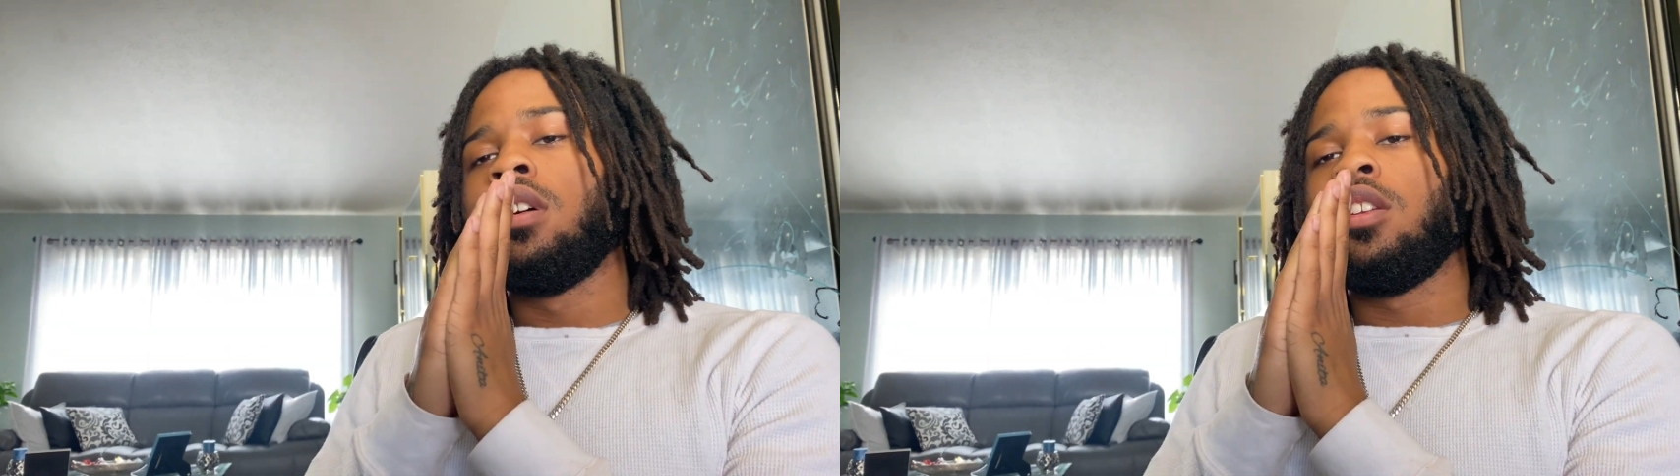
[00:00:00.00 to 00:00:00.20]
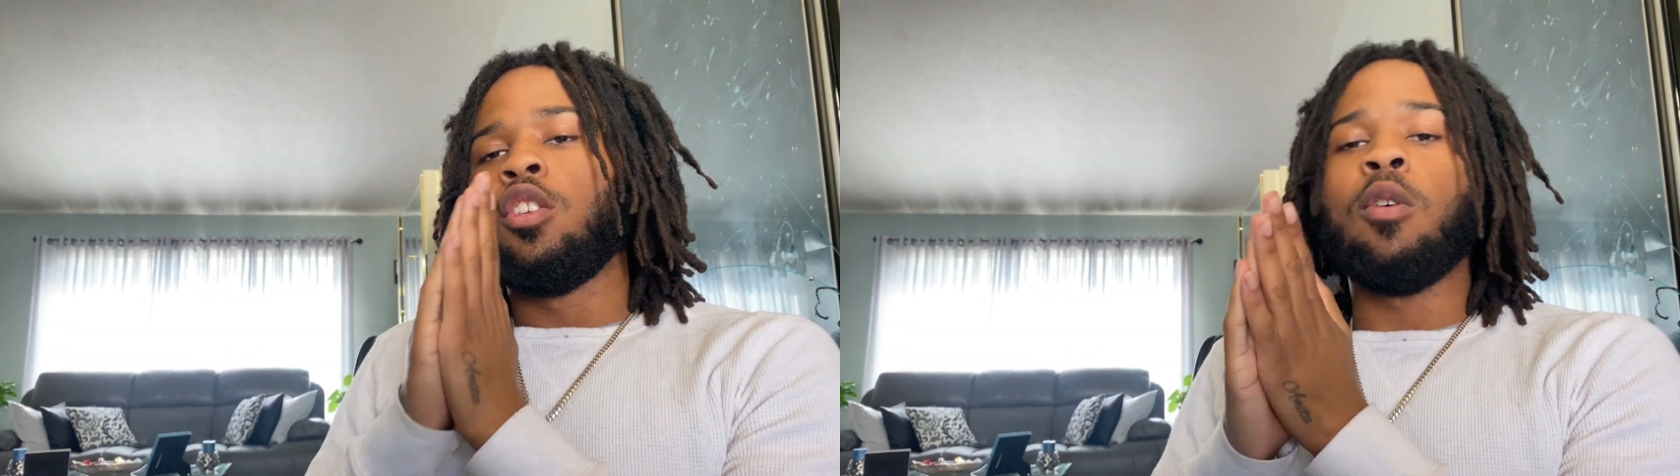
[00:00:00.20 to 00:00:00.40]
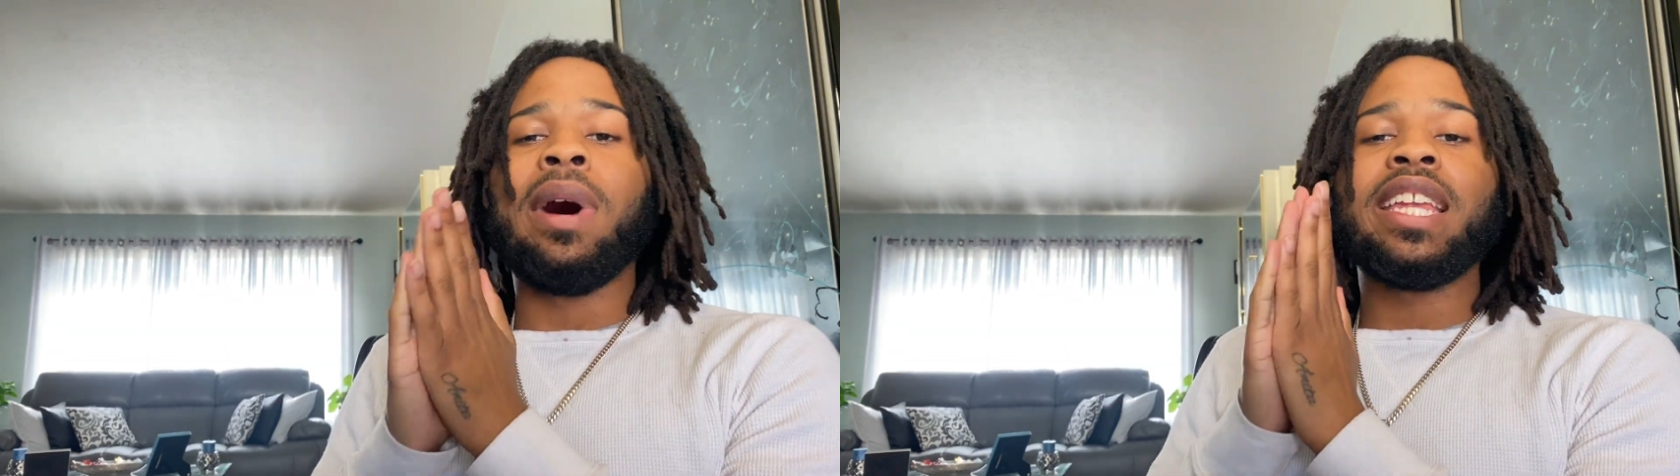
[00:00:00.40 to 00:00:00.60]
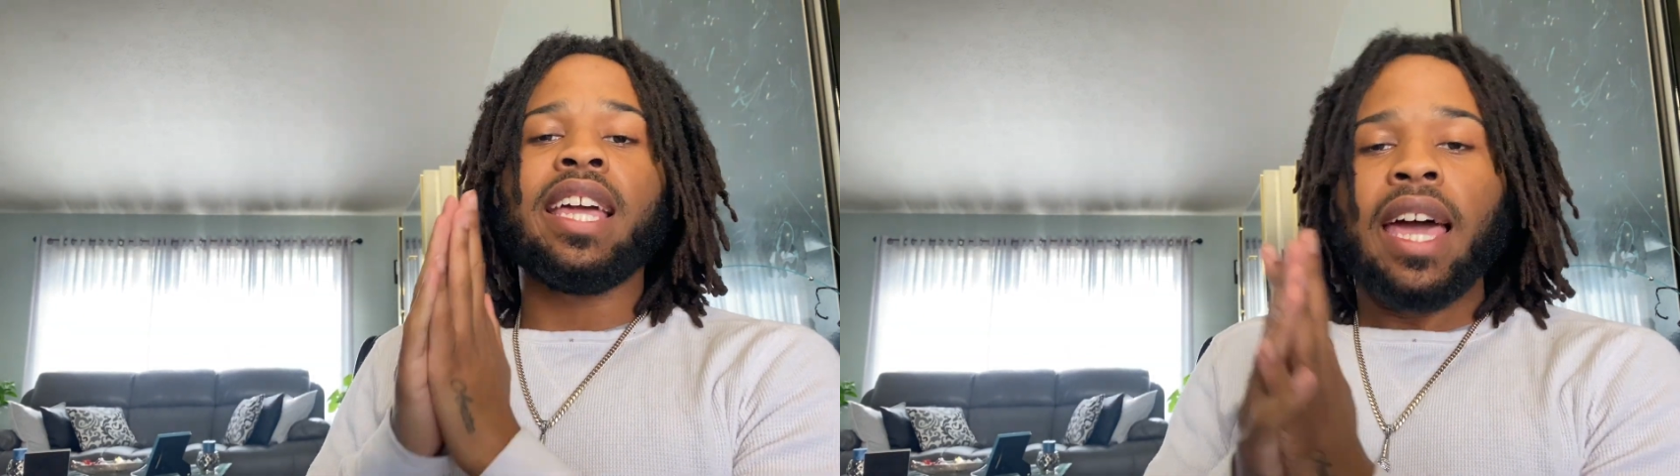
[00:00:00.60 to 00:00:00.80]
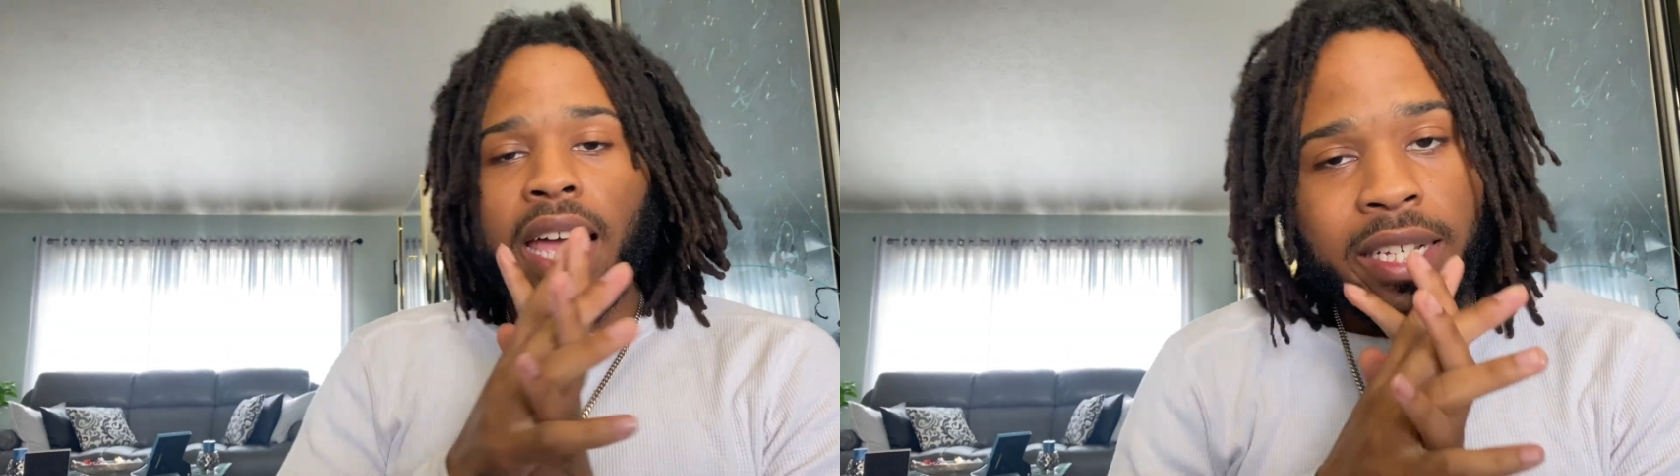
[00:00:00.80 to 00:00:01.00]
Nobody
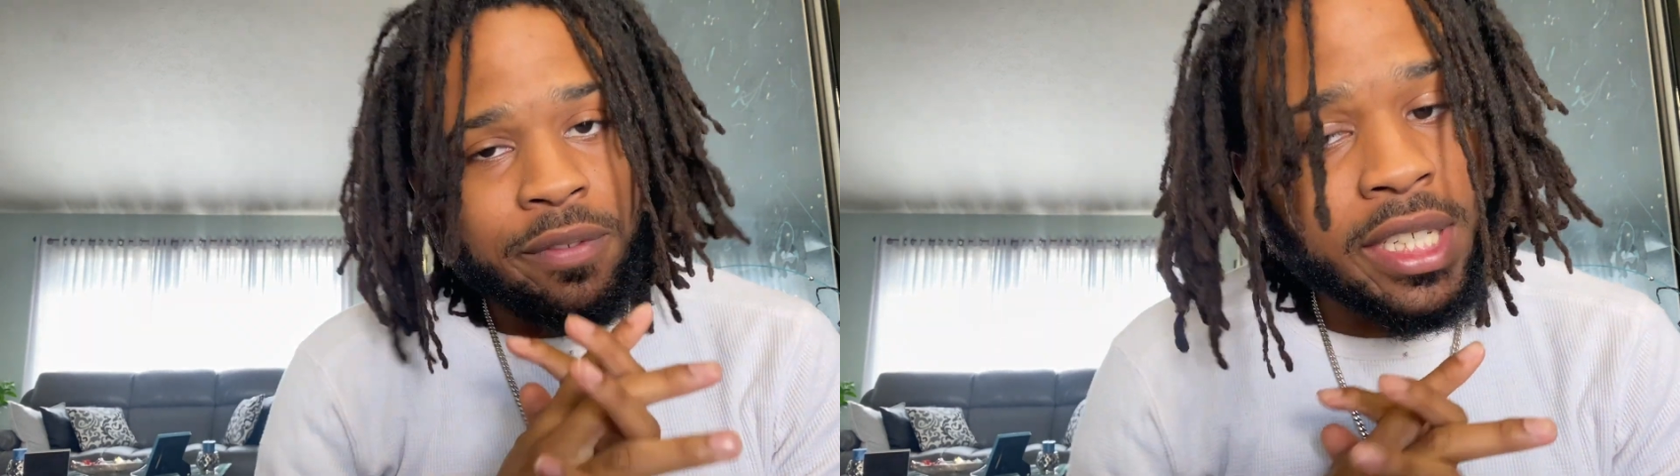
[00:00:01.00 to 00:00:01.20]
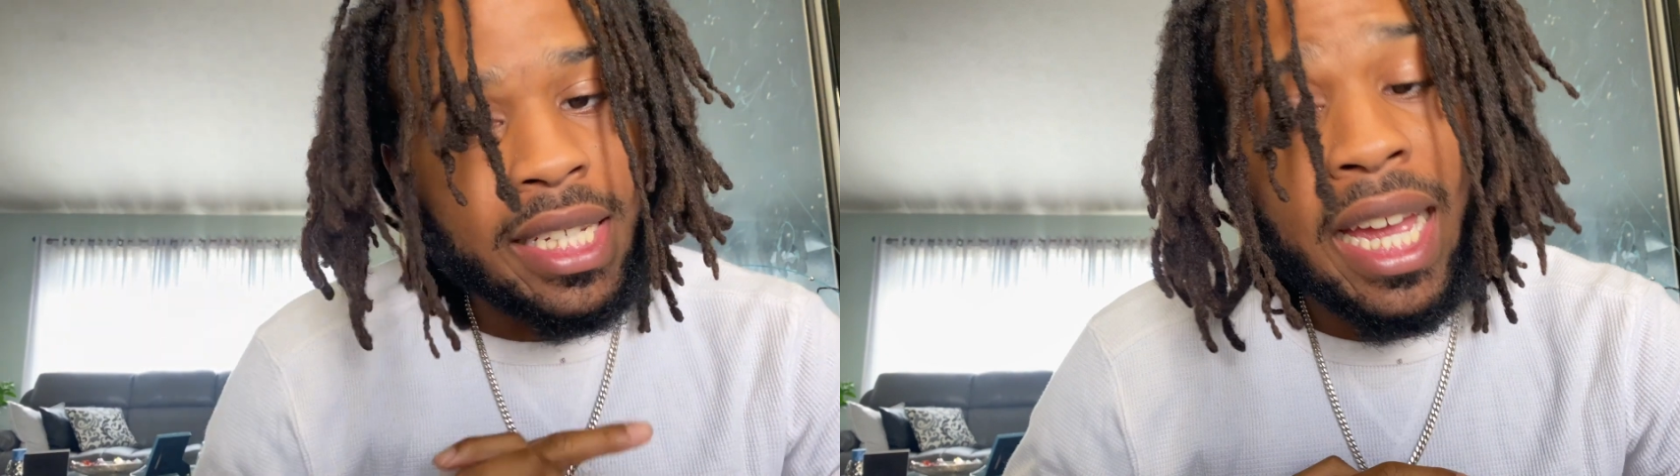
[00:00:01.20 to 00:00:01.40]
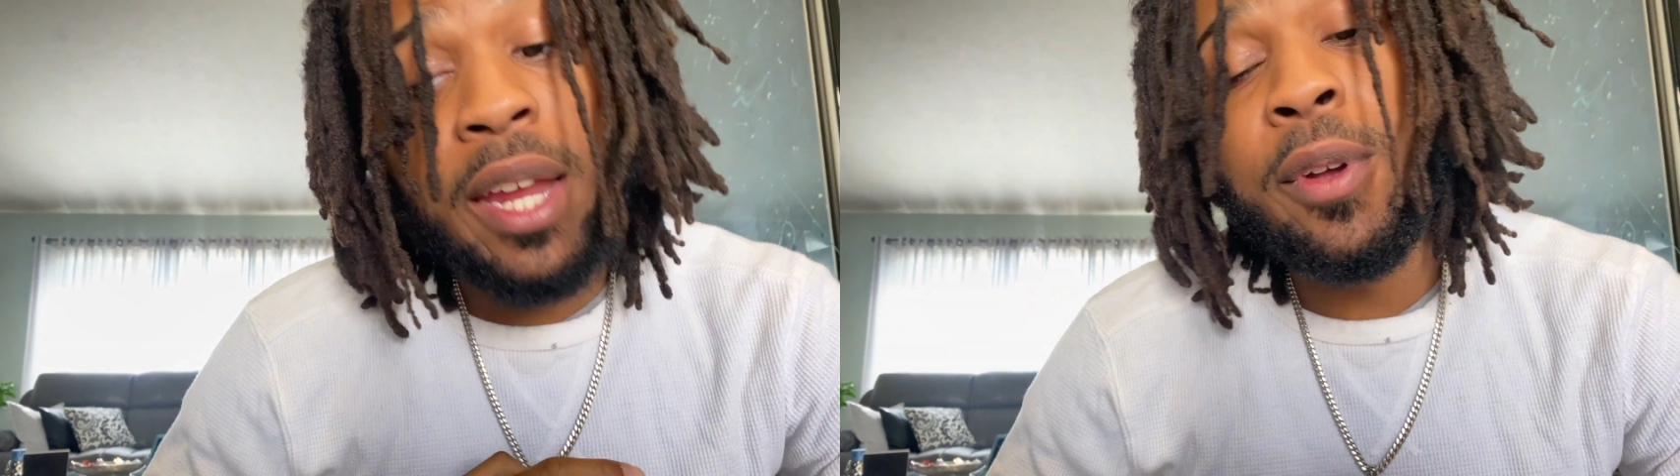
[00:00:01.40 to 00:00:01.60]
asked for this. I ain't